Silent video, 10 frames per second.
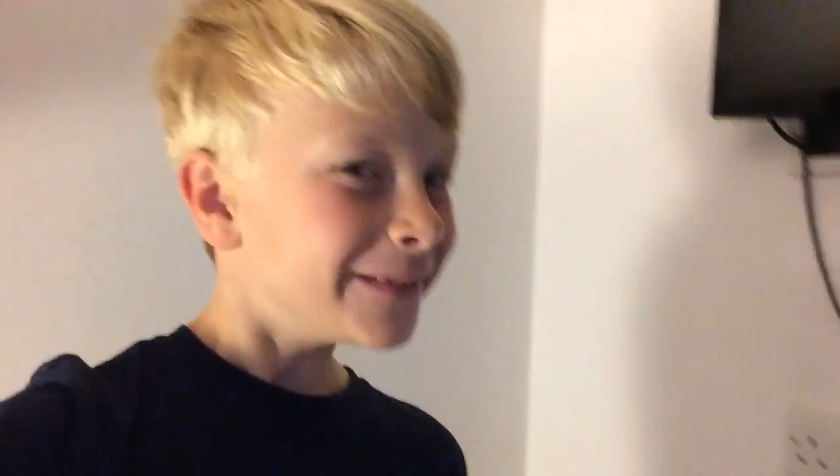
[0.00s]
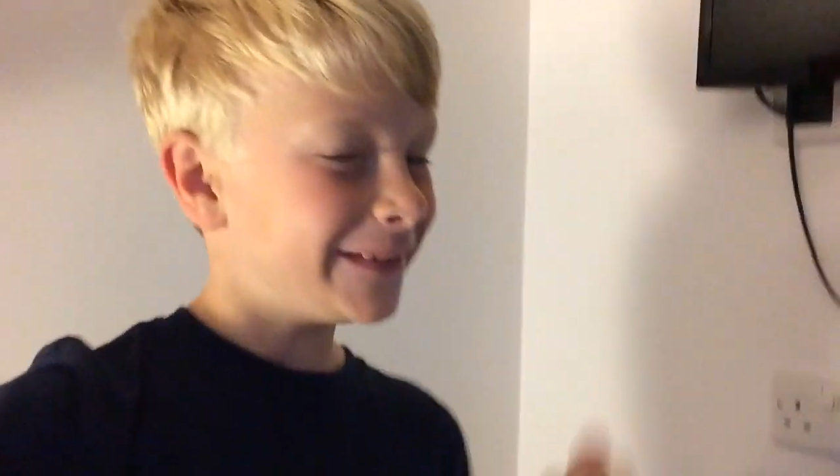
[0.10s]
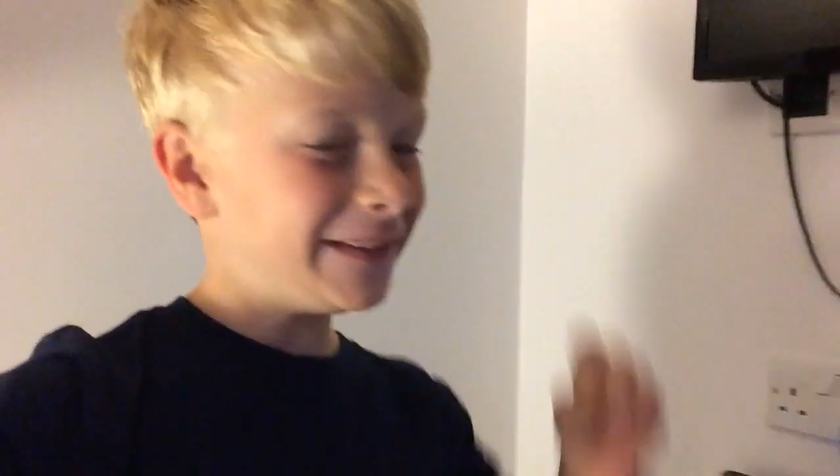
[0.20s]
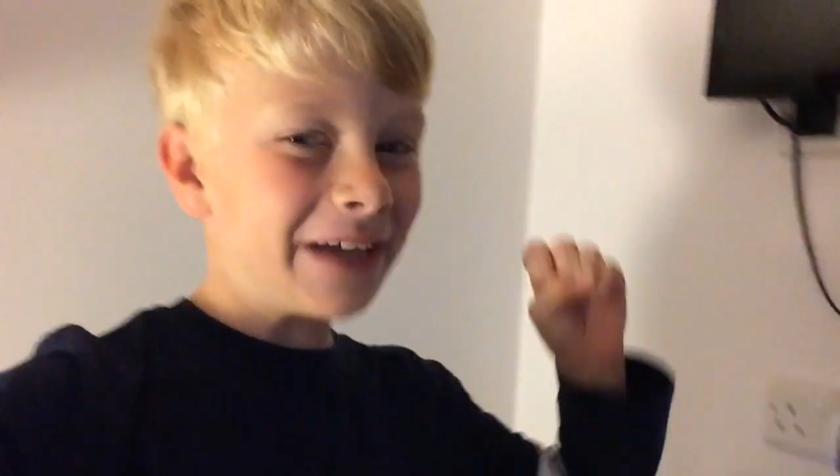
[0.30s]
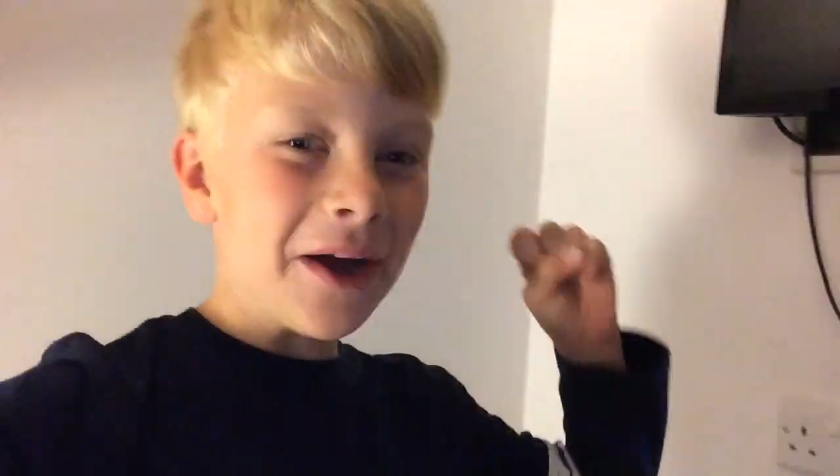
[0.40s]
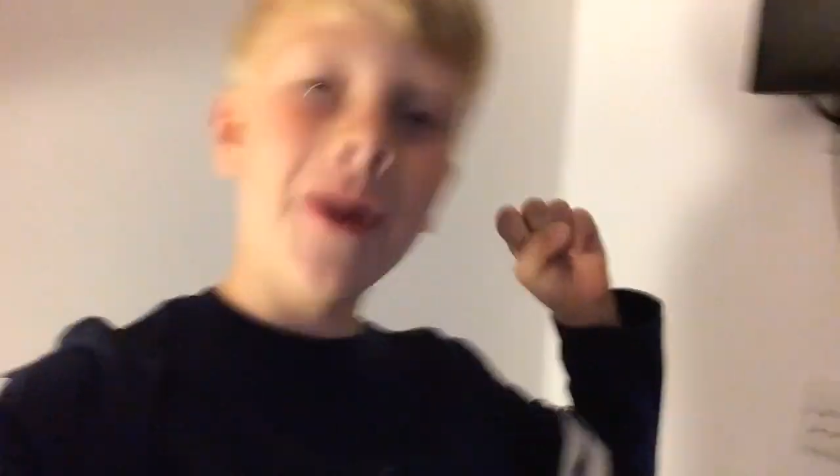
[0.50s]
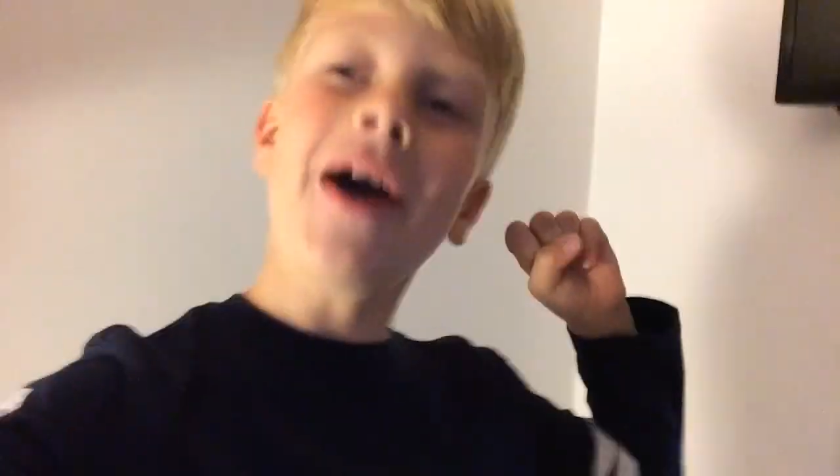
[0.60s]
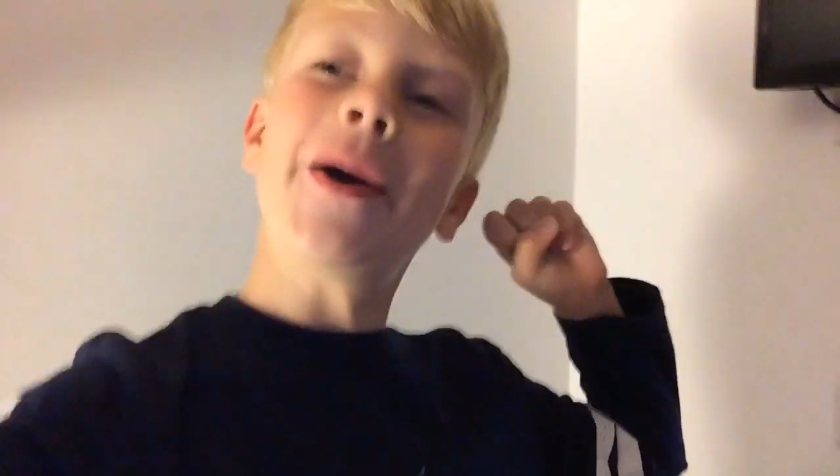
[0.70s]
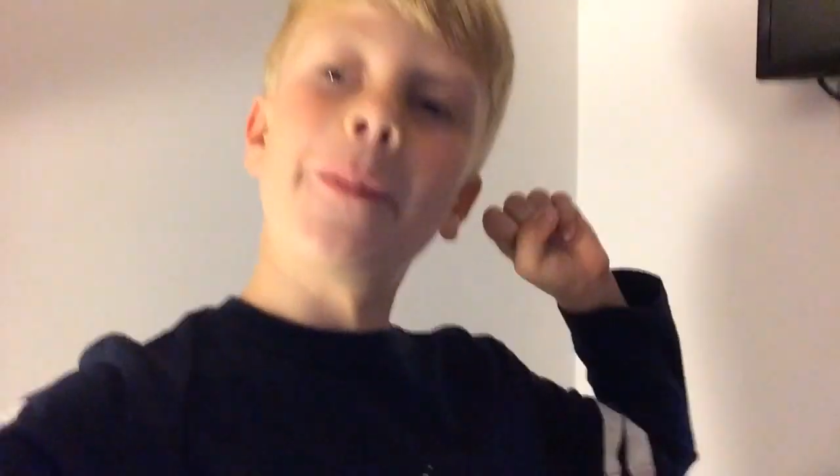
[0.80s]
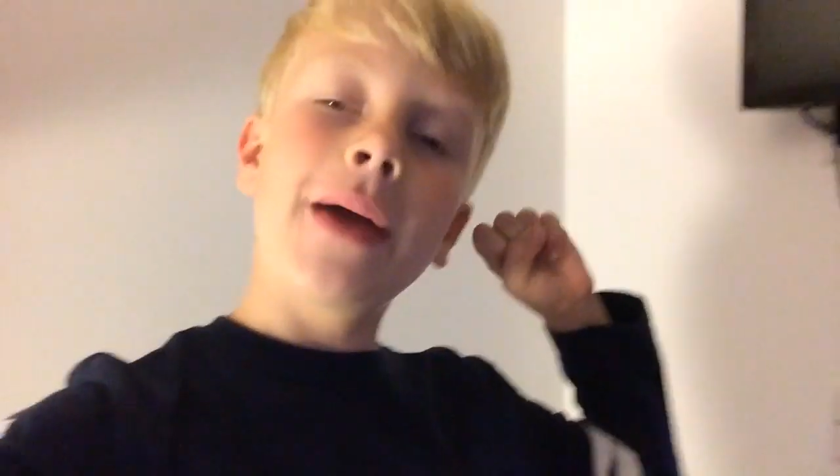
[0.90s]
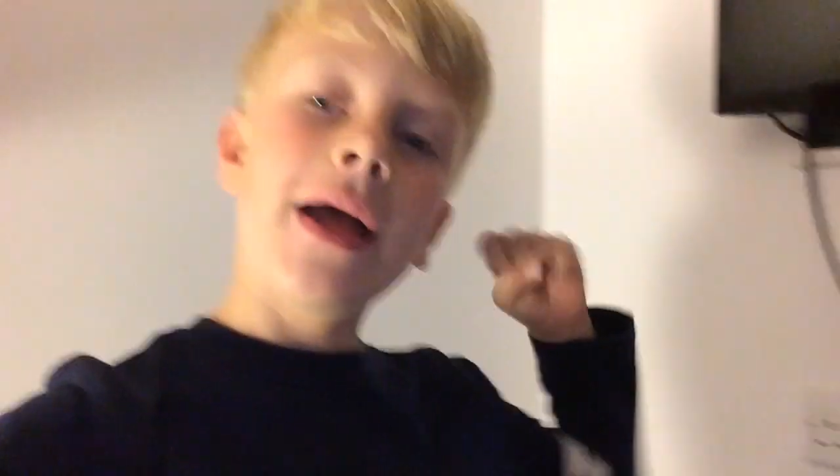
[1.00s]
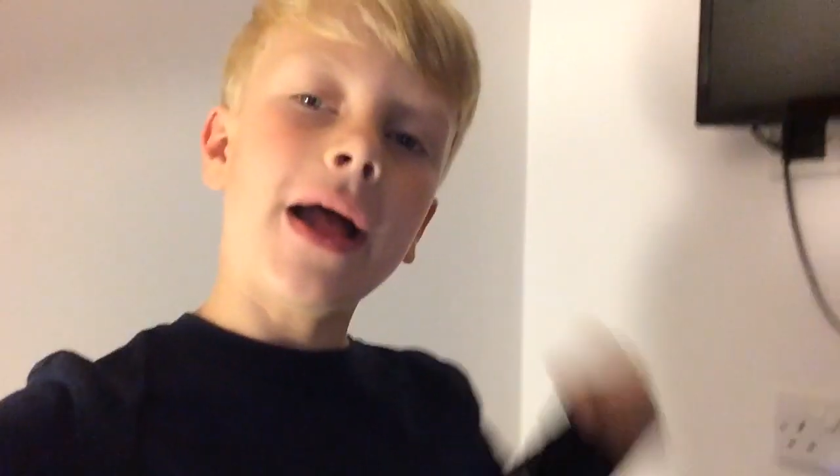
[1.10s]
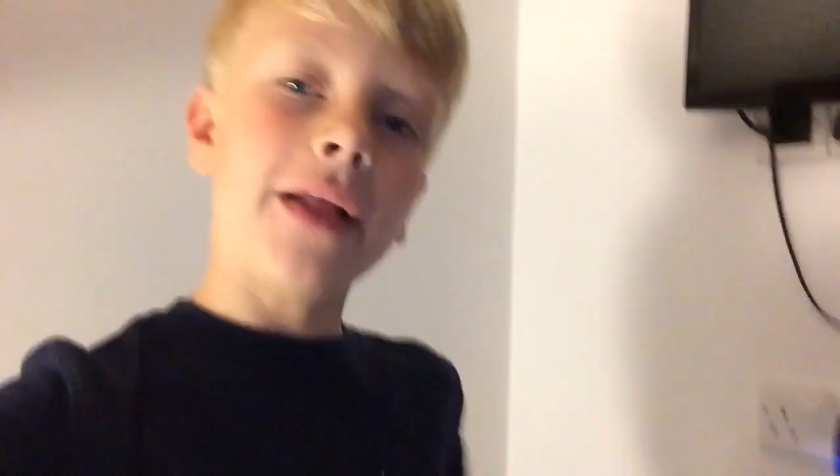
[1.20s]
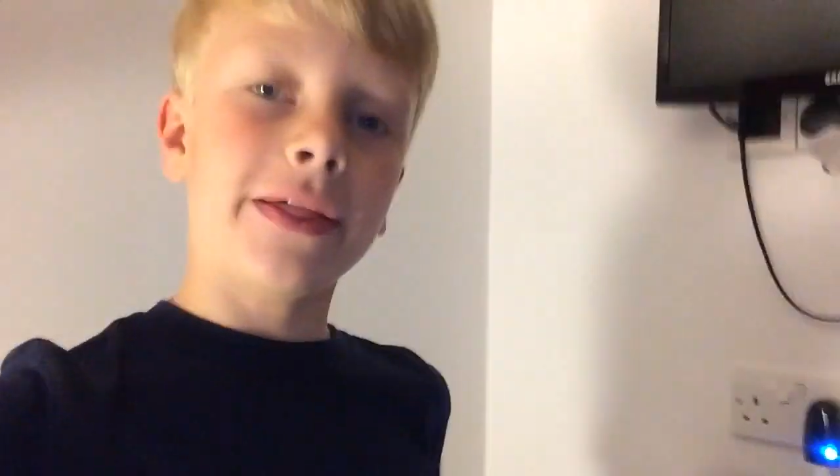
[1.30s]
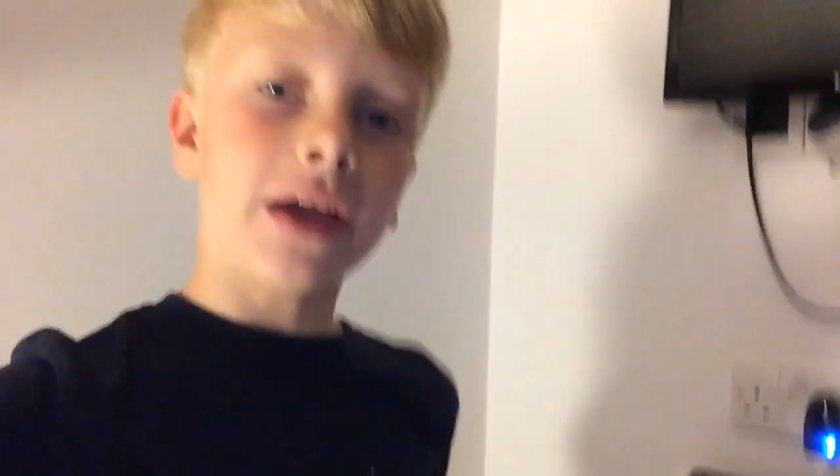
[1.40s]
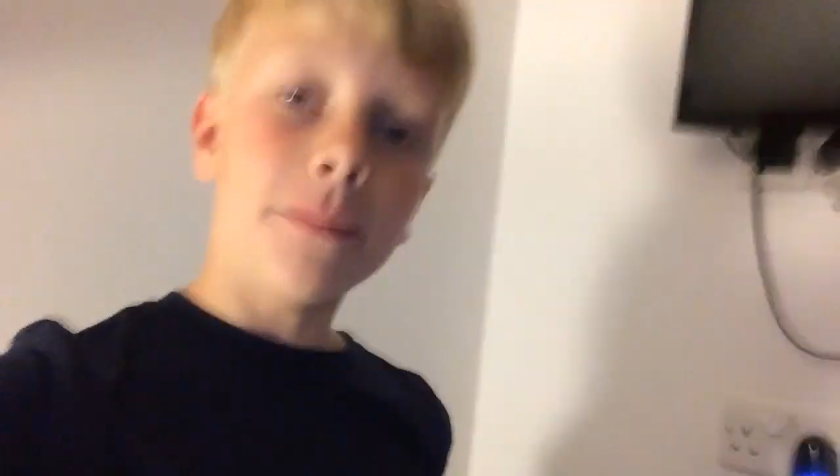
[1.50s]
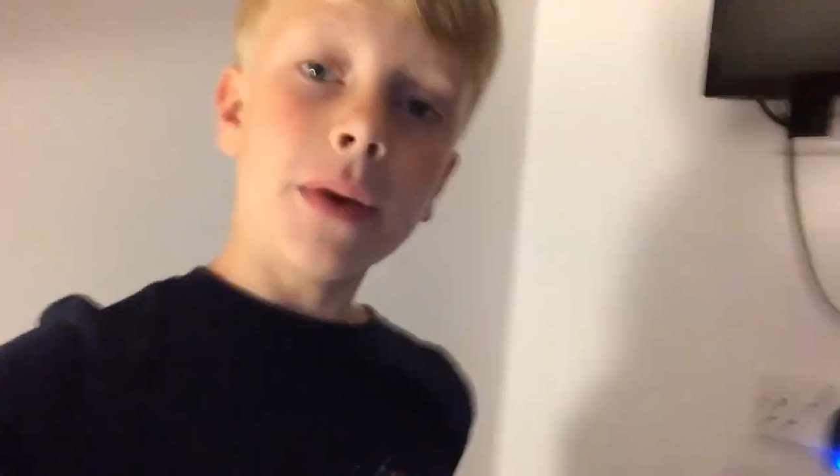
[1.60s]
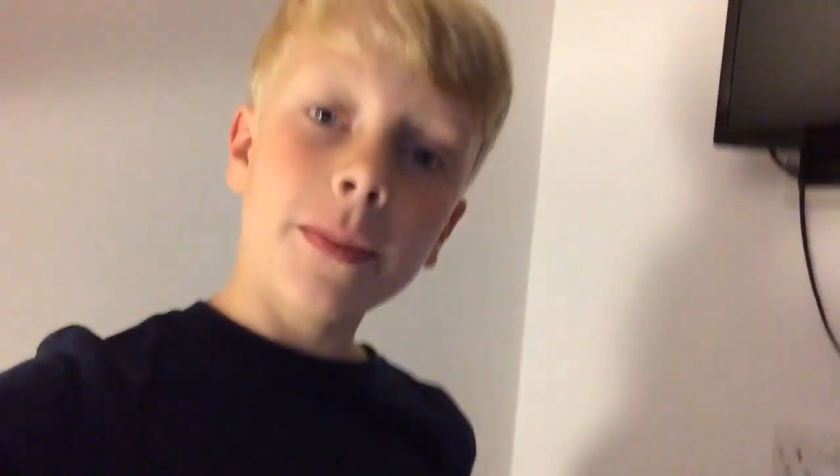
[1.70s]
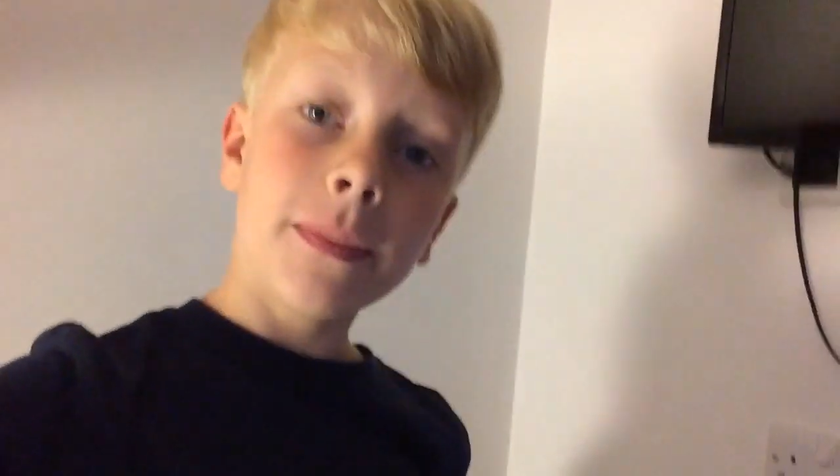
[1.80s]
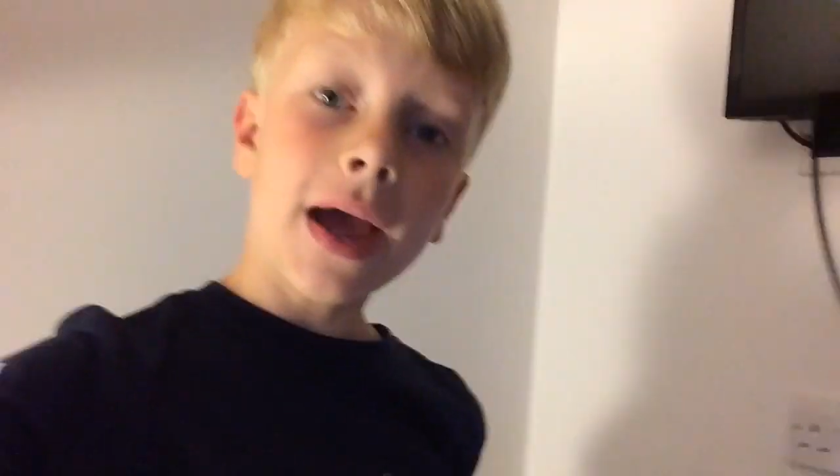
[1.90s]
we can go home and see our
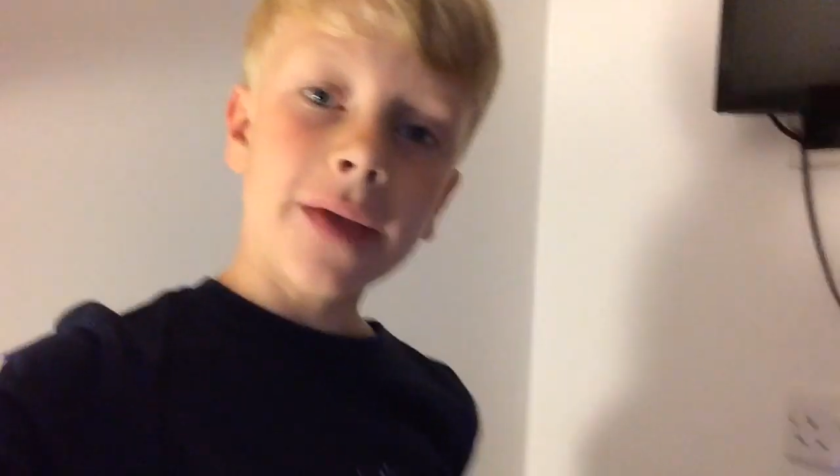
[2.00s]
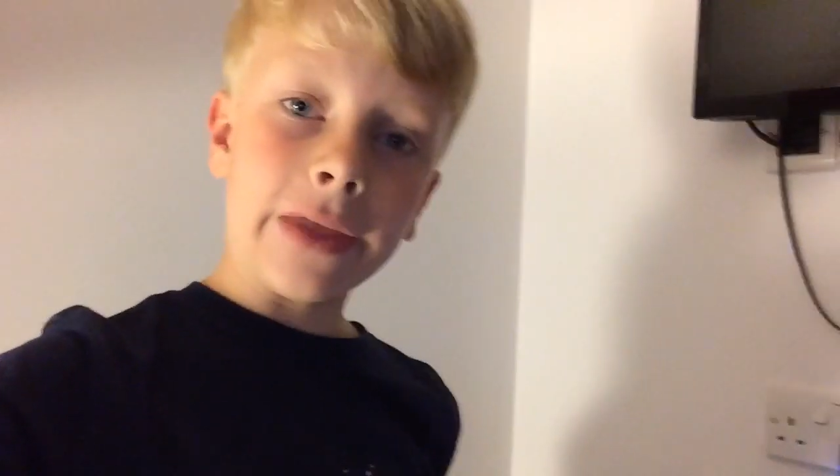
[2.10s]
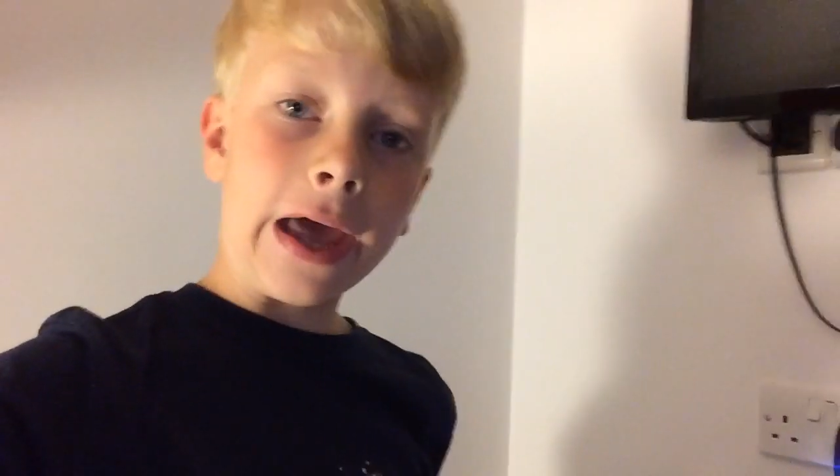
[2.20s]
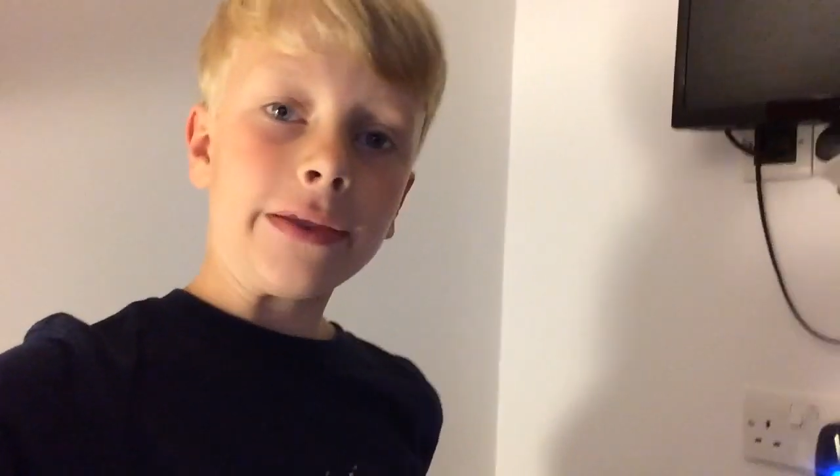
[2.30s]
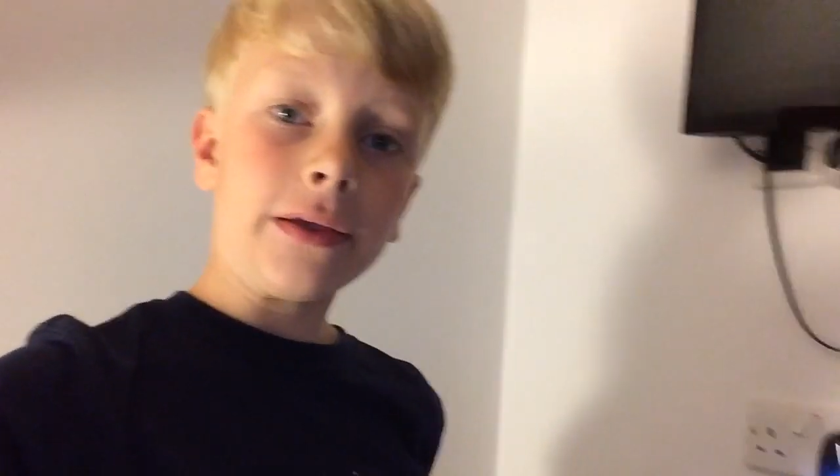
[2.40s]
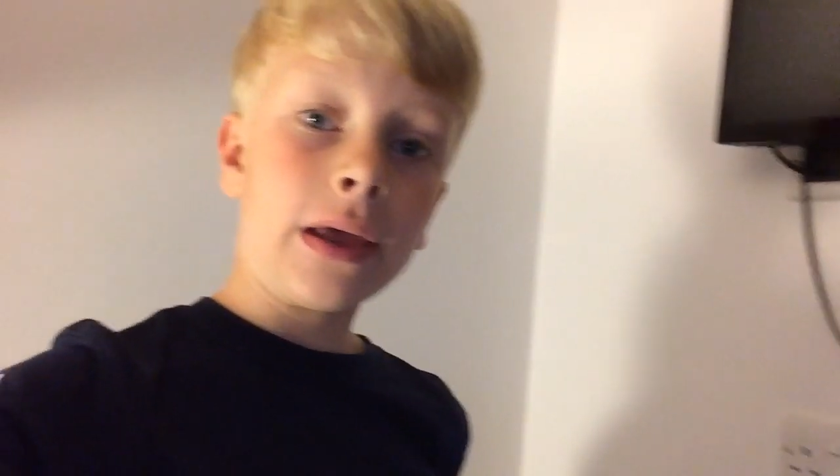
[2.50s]
mum and dad